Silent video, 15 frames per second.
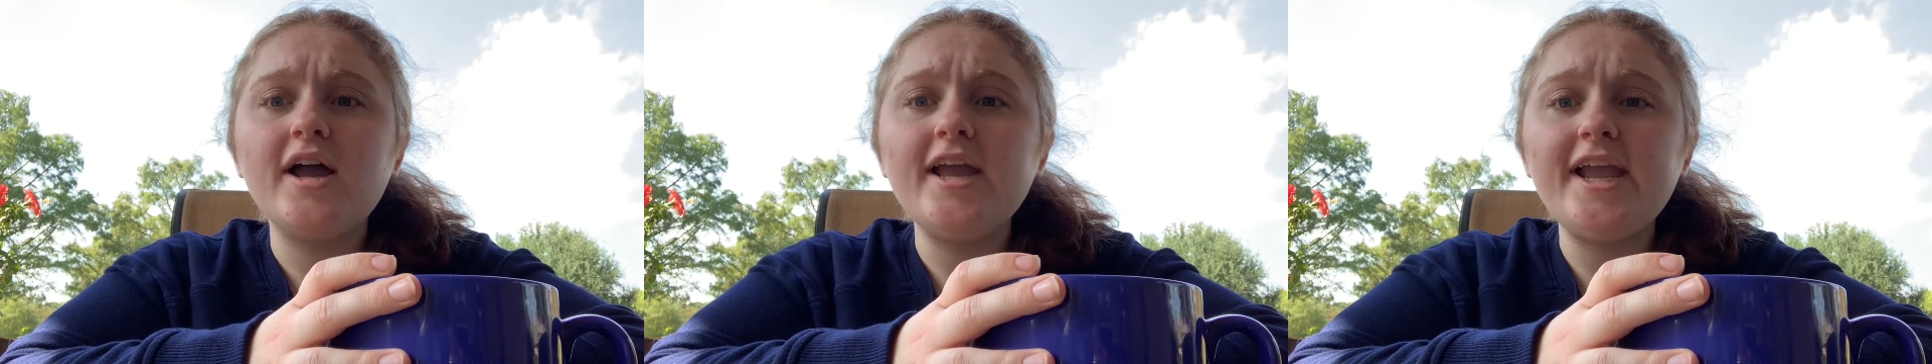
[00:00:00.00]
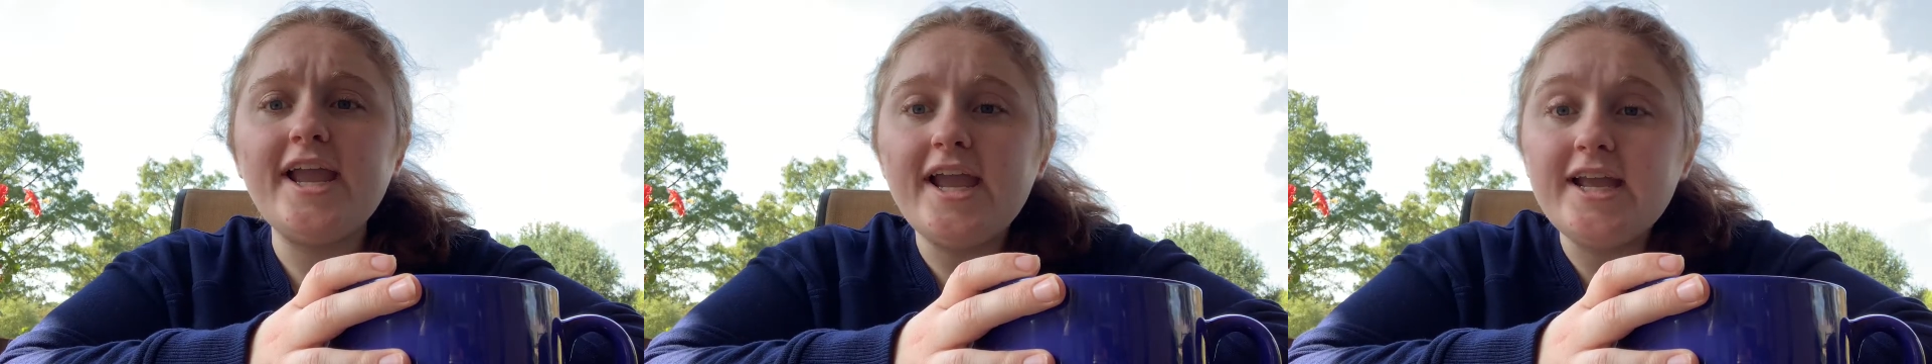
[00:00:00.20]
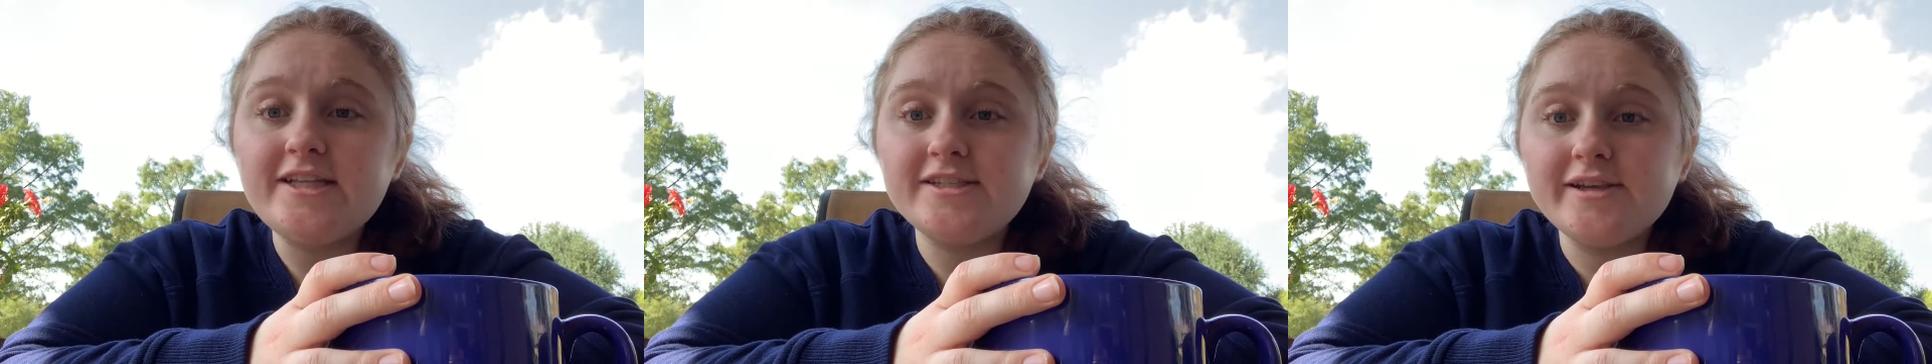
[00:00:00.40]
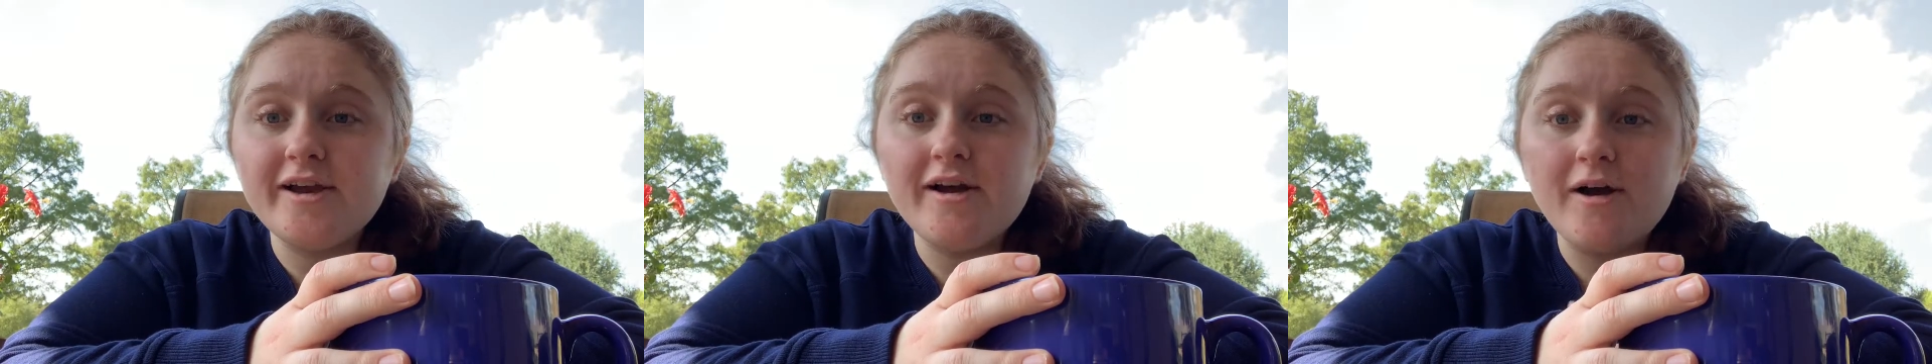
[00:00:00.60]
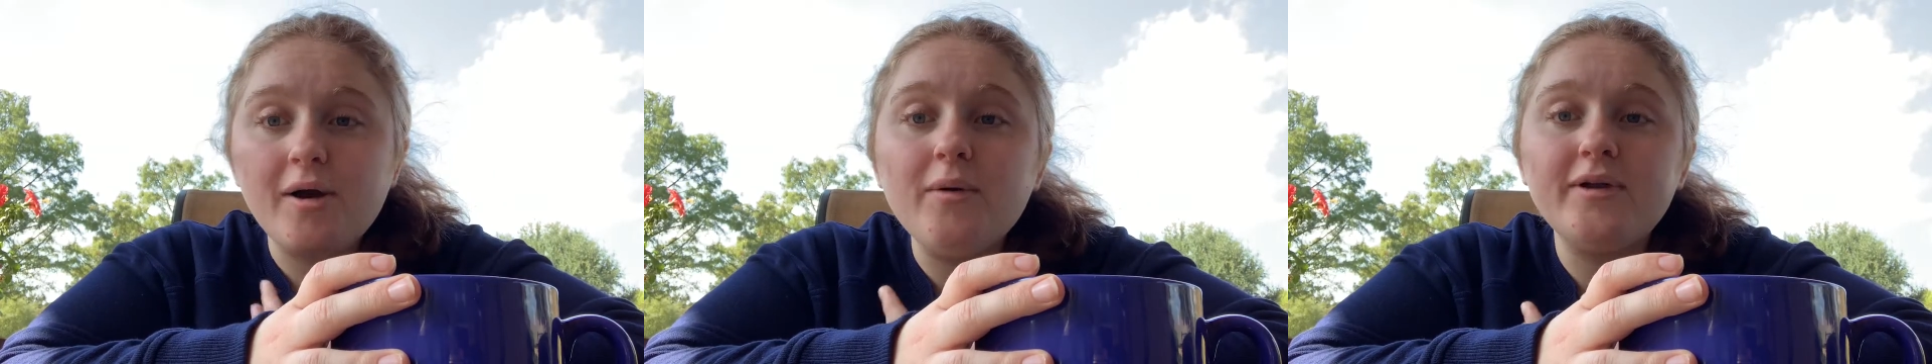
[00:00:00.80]
it's
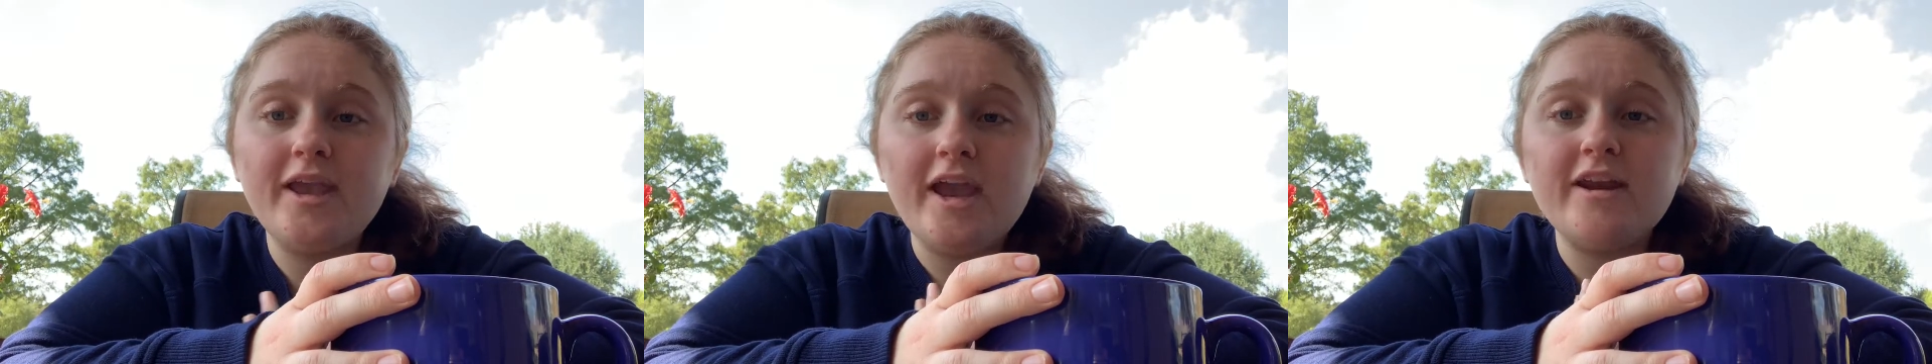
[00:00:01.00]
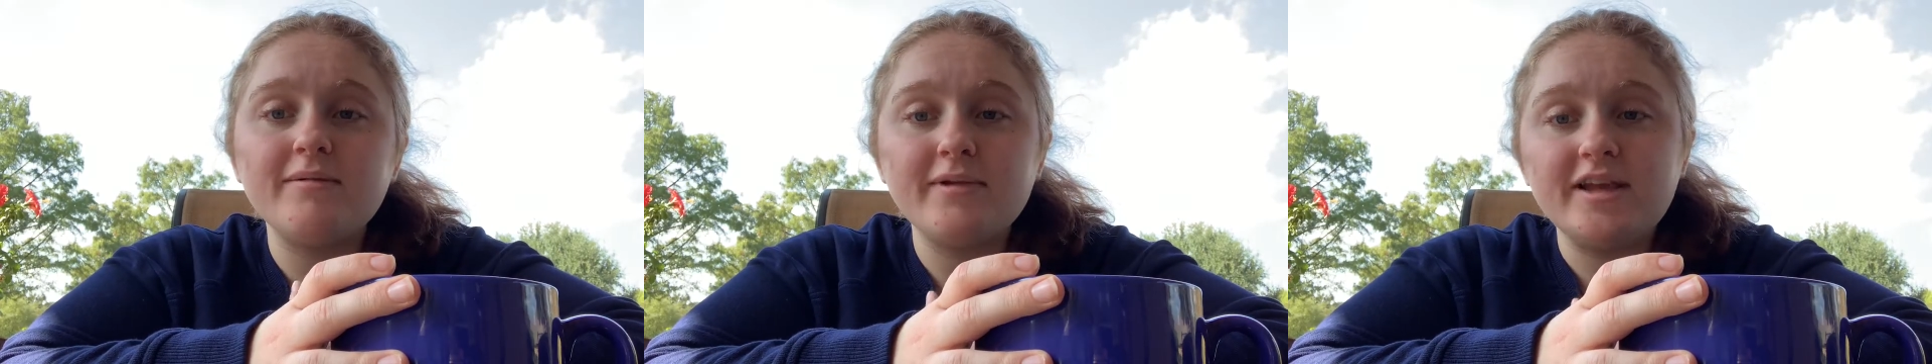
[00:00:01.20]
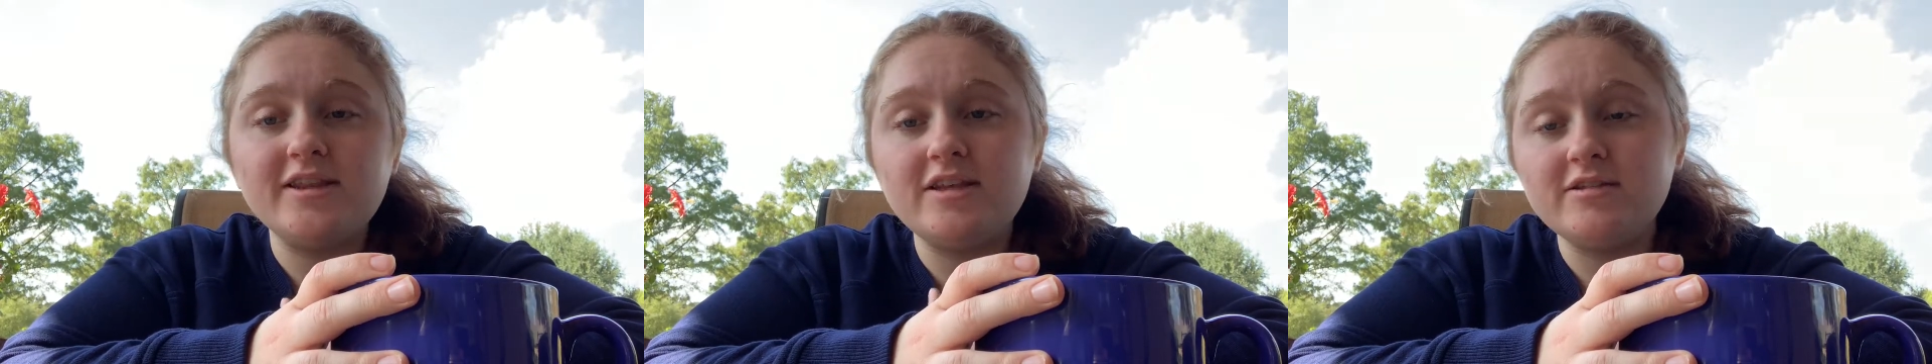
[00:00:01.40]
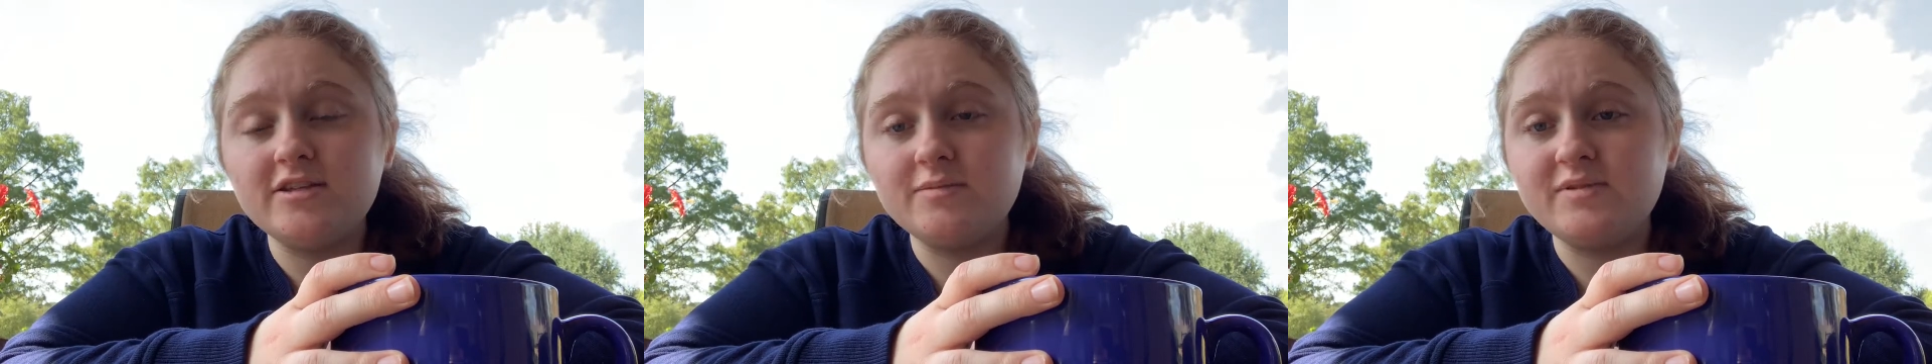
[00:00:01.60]
okay to make these